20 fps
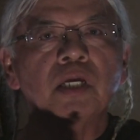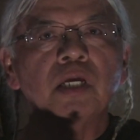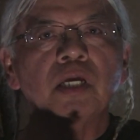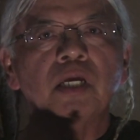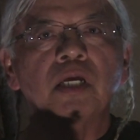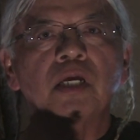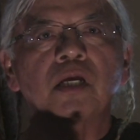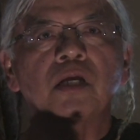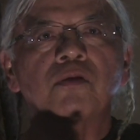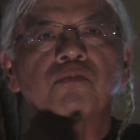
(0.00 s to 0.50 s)

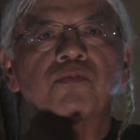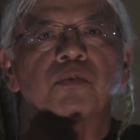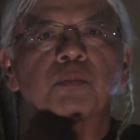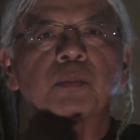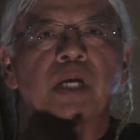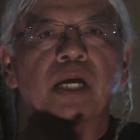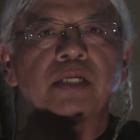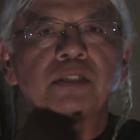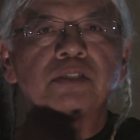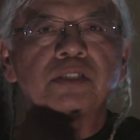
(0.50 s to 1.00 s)
and from
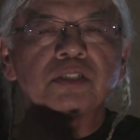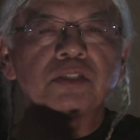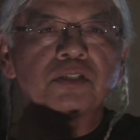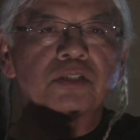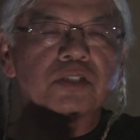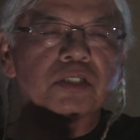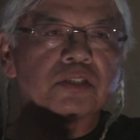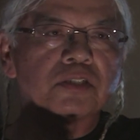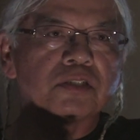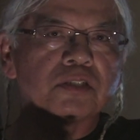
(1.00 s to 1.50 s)

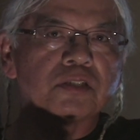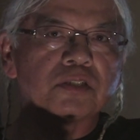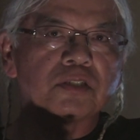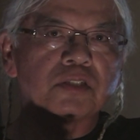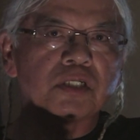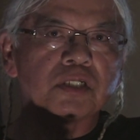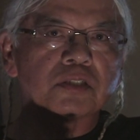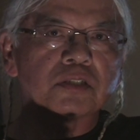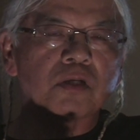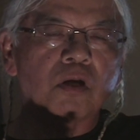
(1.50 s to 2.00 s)

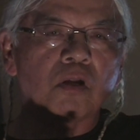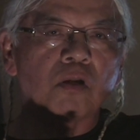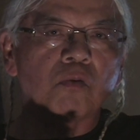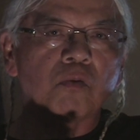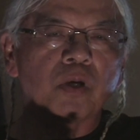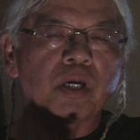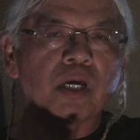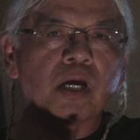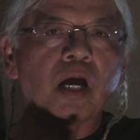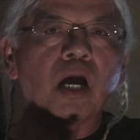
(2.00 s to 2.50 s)
1966 all the
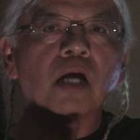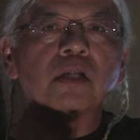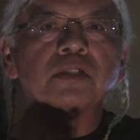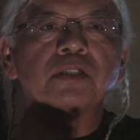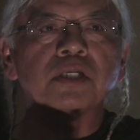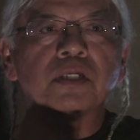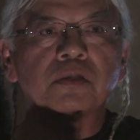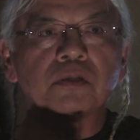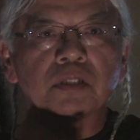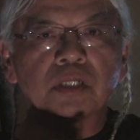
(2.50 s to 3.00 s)
way
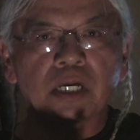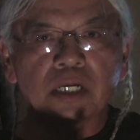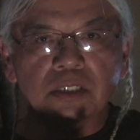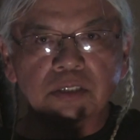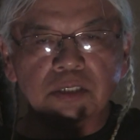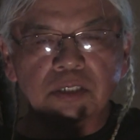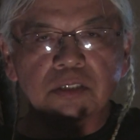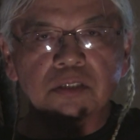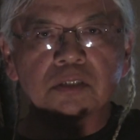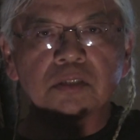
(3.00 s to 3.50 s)
until
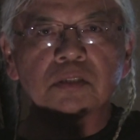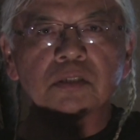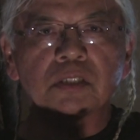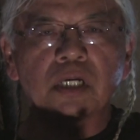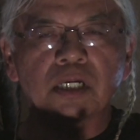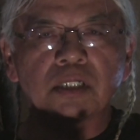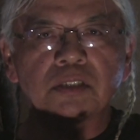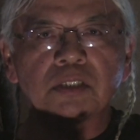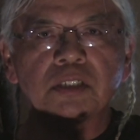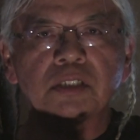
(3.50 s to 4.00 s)

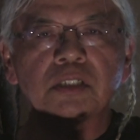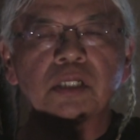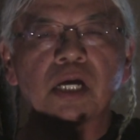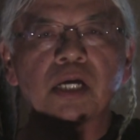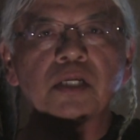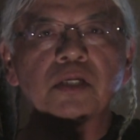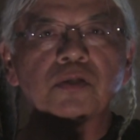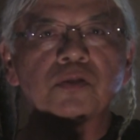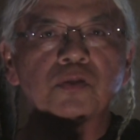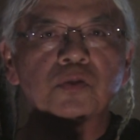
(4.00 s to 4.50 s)

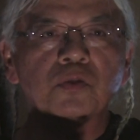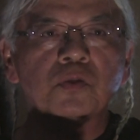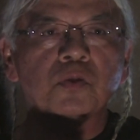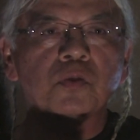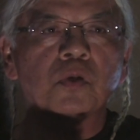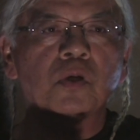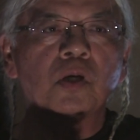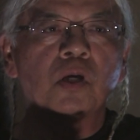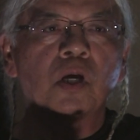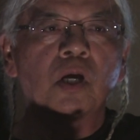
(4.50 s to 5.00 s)

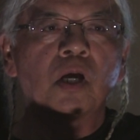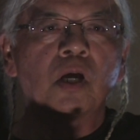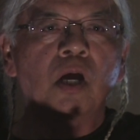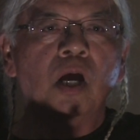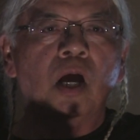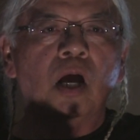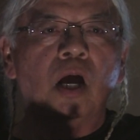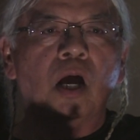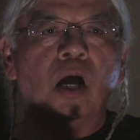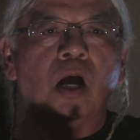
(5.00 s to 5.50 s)
1992.
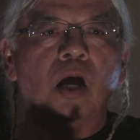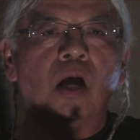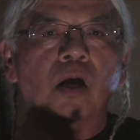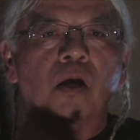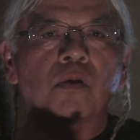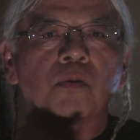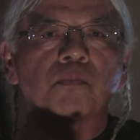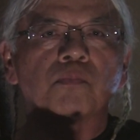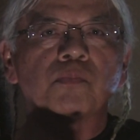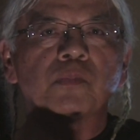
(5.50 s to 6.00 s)

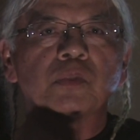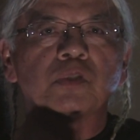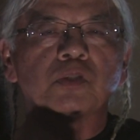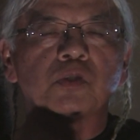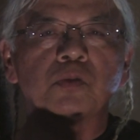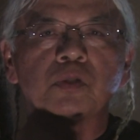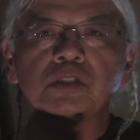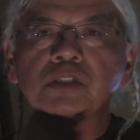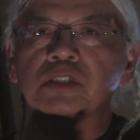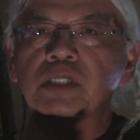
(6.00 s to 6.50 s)

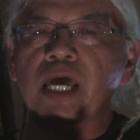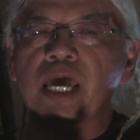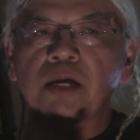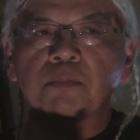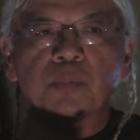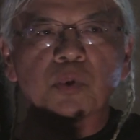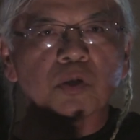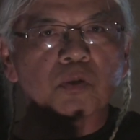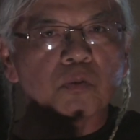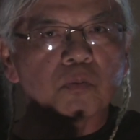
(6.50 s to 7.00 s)
Soon as
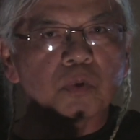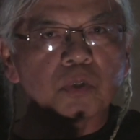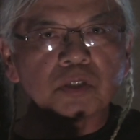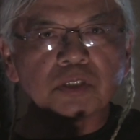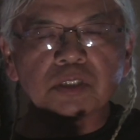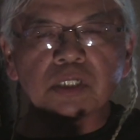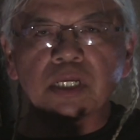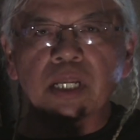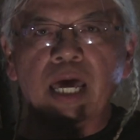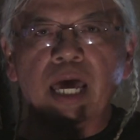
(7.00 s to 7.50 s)
NAGPRA
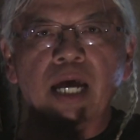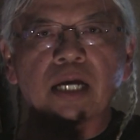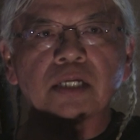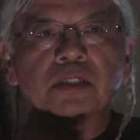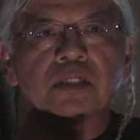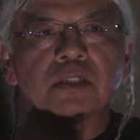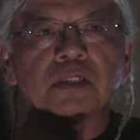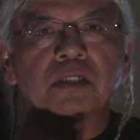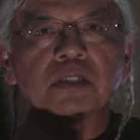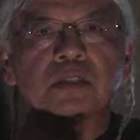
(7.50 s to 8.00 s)
was
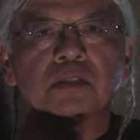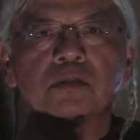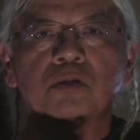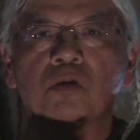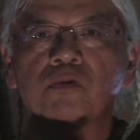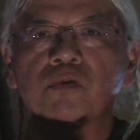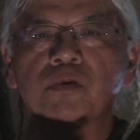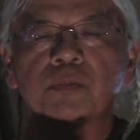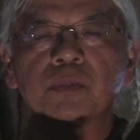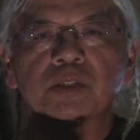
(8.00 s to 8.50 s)
enacted in
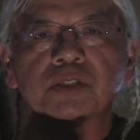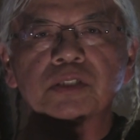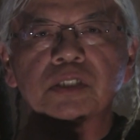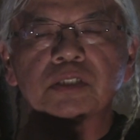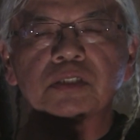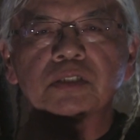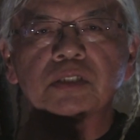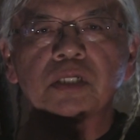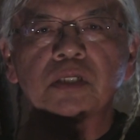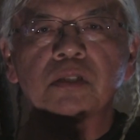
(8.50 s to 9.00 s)
November
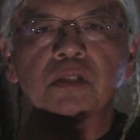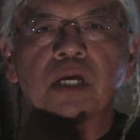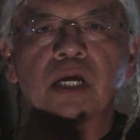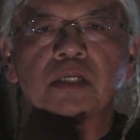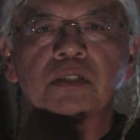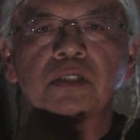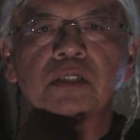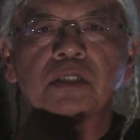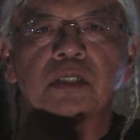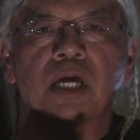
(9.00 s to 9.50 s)
16,
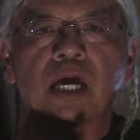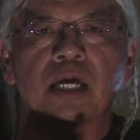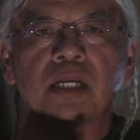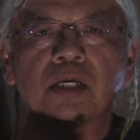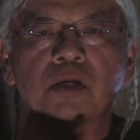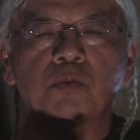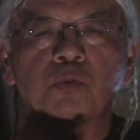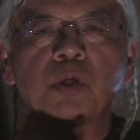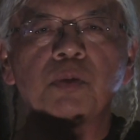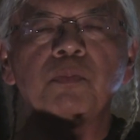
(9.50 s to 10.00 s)

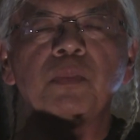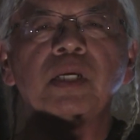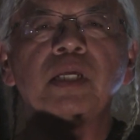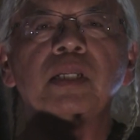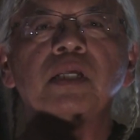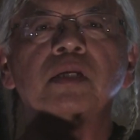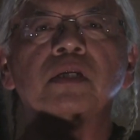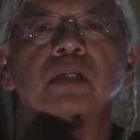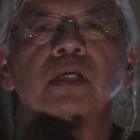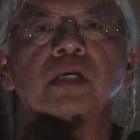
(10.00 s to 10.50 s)
1990, we
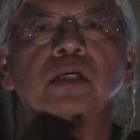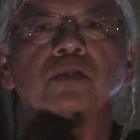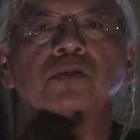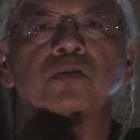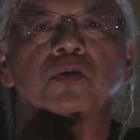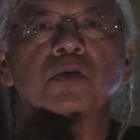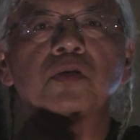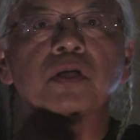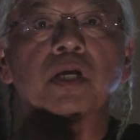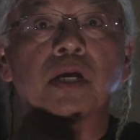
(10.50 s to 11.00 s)
immediately
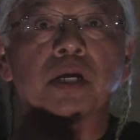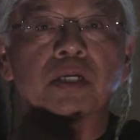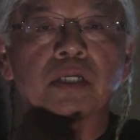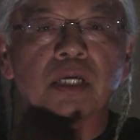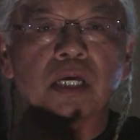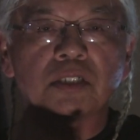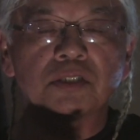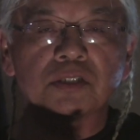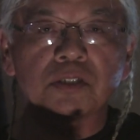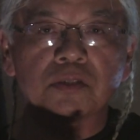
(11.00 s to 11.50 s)
turned our
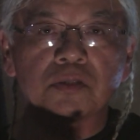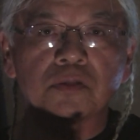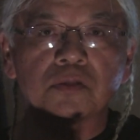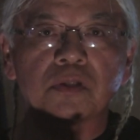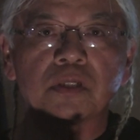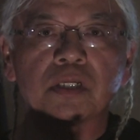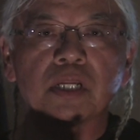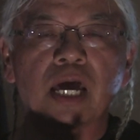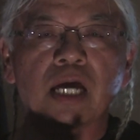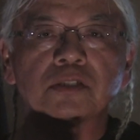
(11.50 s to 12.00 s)
attention to
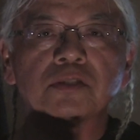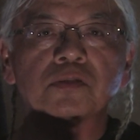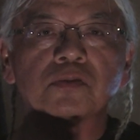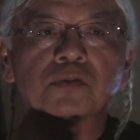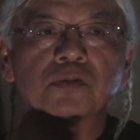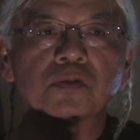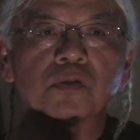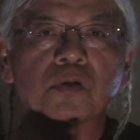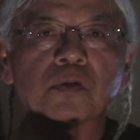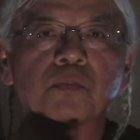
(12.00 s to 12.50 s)
the National
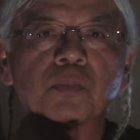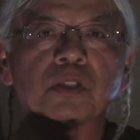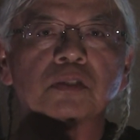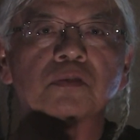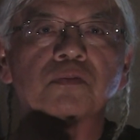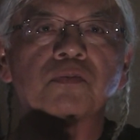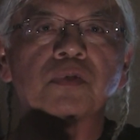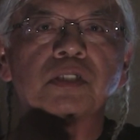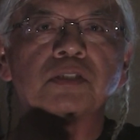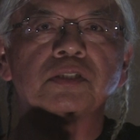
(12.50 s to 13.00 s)
Historic
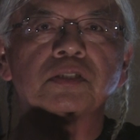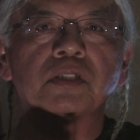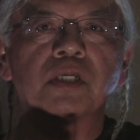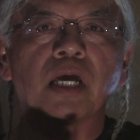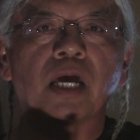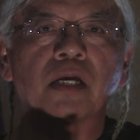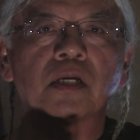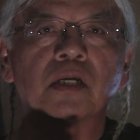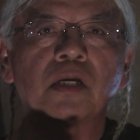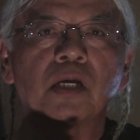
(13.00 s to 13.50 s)
Preservation
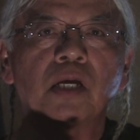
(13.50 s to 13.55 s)
Act.